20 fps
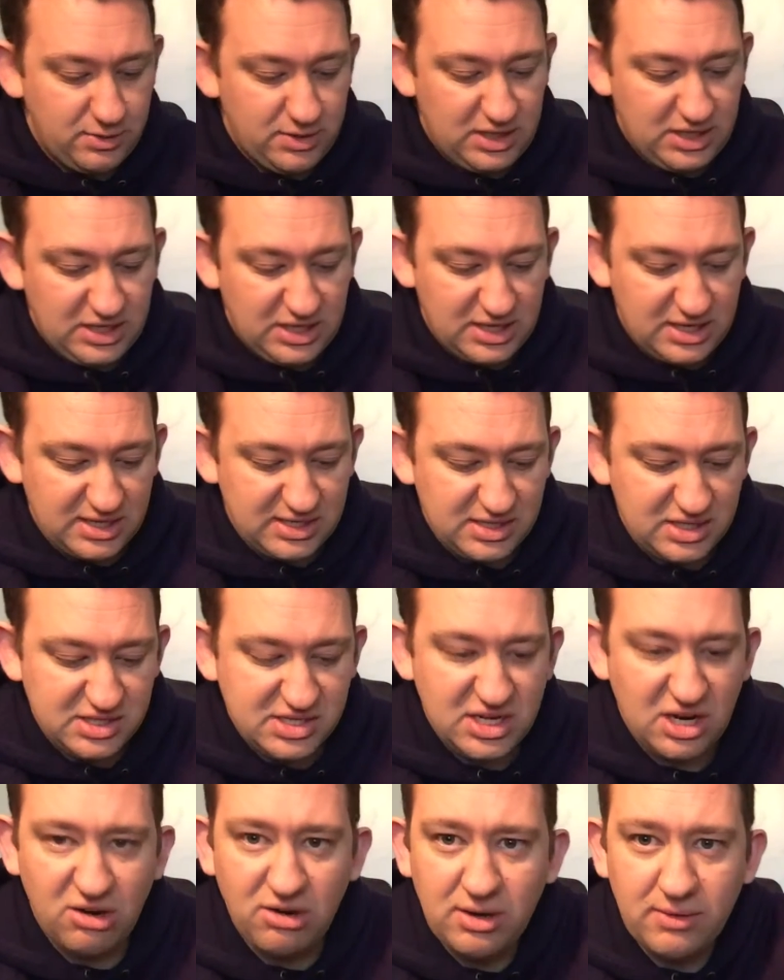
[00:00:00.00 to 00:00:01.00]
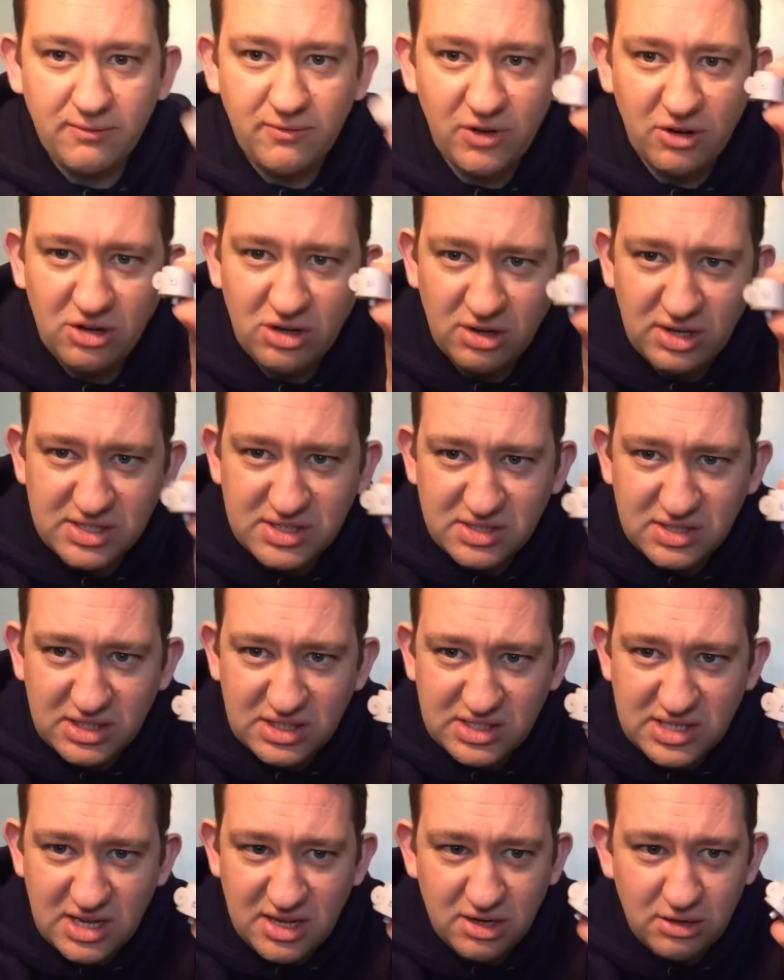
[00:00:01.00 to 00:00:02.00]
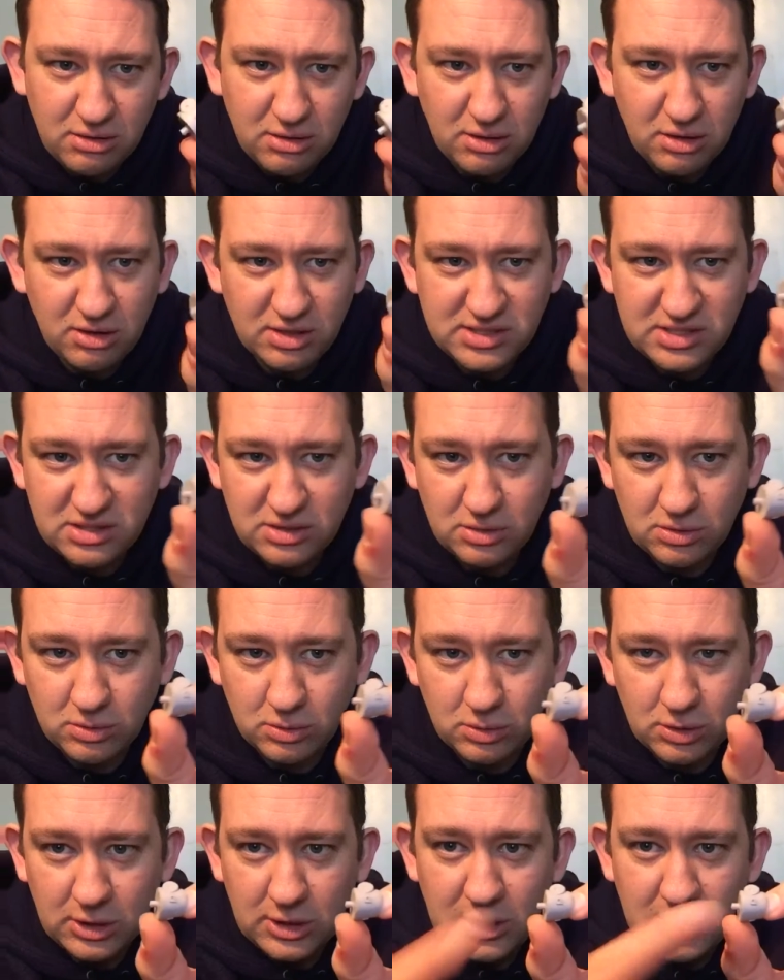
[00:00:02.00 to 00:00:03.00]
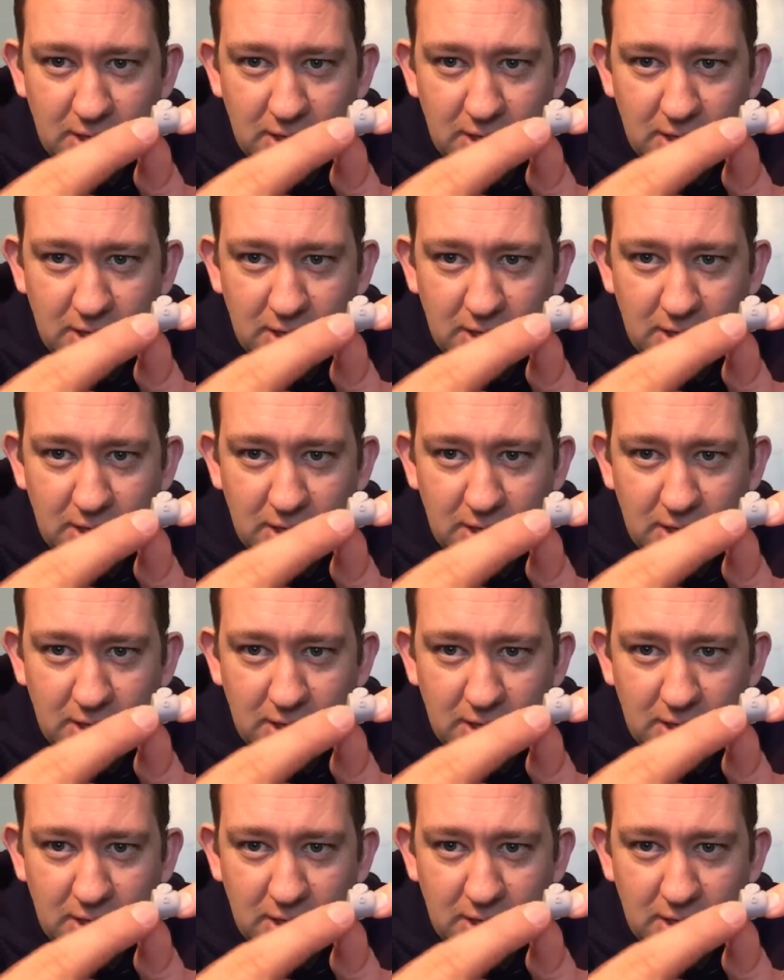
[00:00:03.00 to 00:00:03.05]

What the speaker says: The turret, very nicely done. Nice little